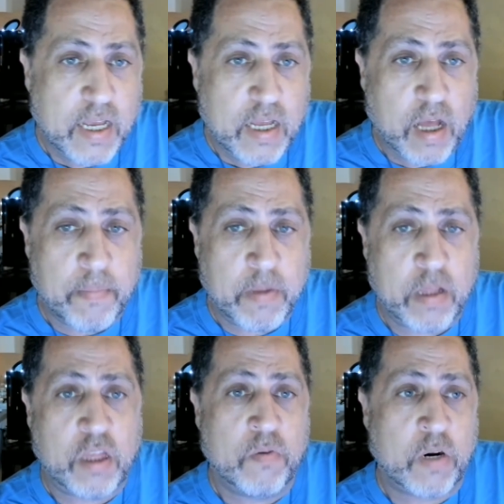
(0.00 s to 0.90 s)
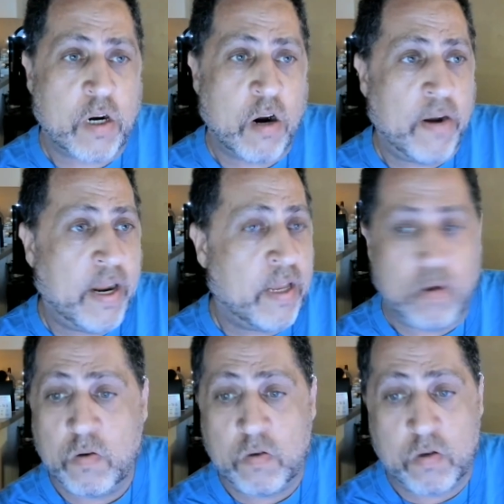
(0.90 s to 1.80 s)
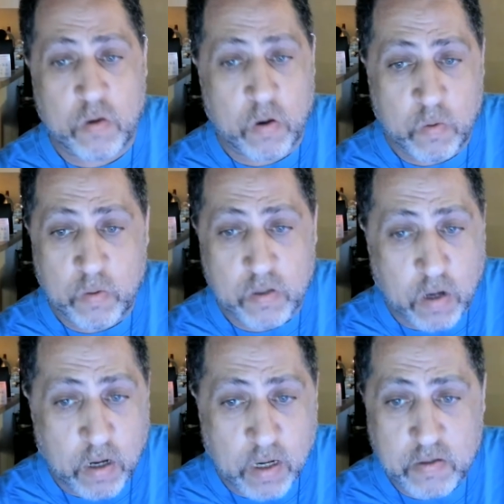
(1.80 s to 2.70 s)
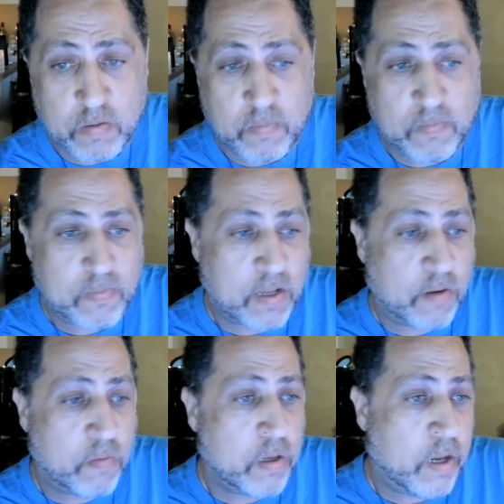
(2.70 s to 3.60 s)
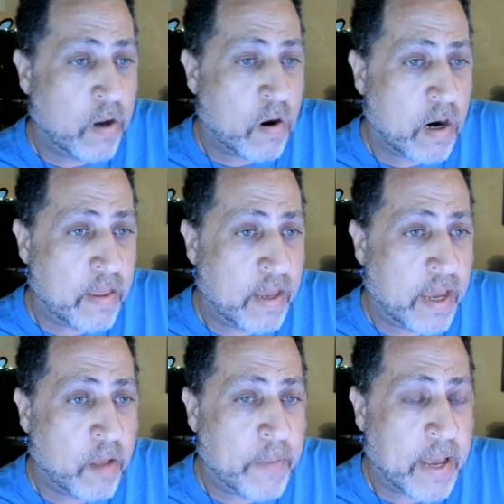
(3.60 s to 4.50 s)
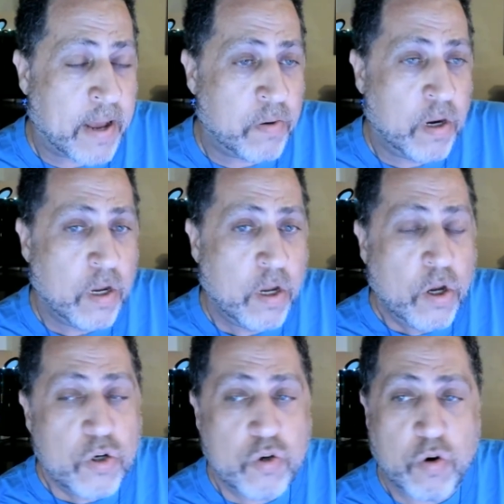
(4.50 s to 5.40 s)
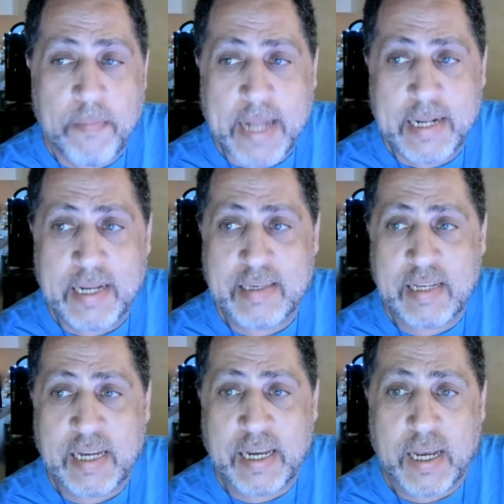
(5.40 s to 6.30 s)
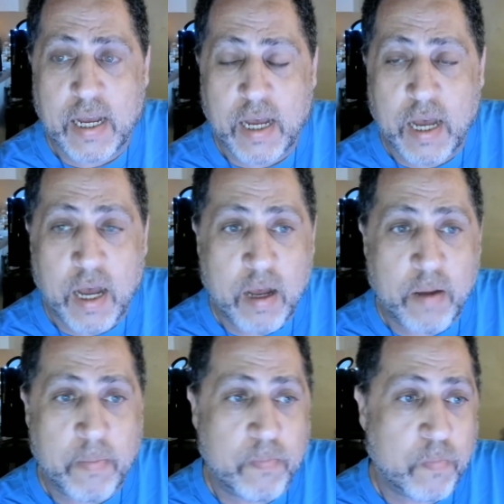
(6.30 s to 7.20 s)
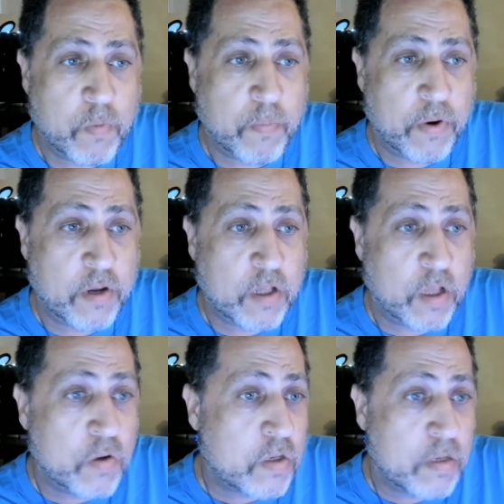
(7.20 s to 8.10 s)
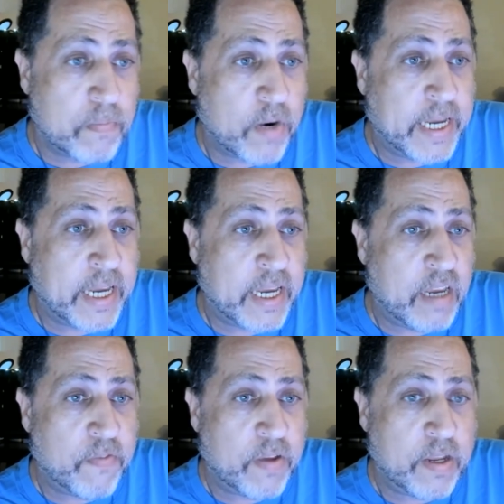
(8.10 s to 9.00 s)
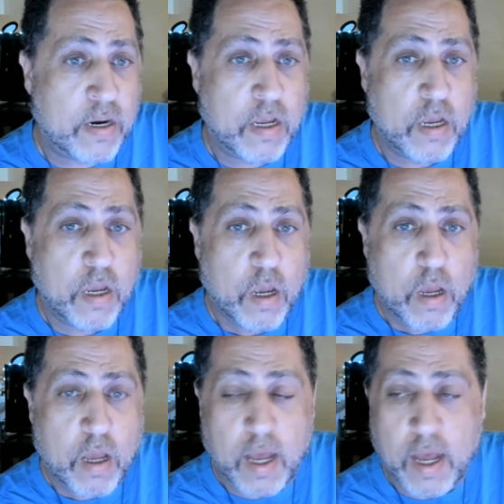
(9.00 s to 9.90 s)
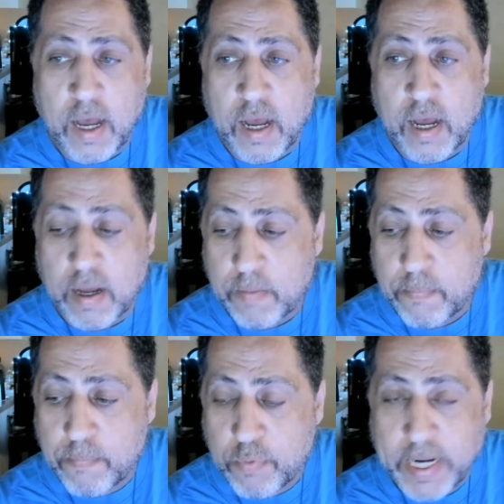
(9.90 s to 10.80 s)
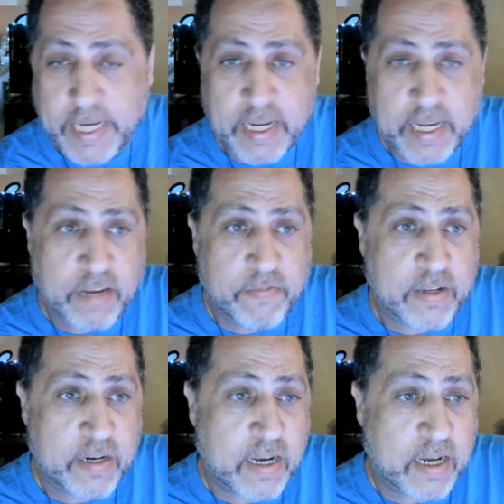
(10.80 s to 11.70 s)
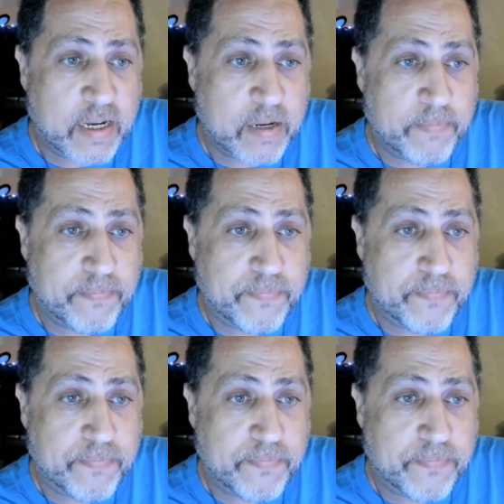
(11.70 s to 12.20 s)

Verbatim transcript: a monthly recurring. Those are always awesome. They really are. They help out tremendously. Um, we're pretty close to breaking even, uh, breaking even um,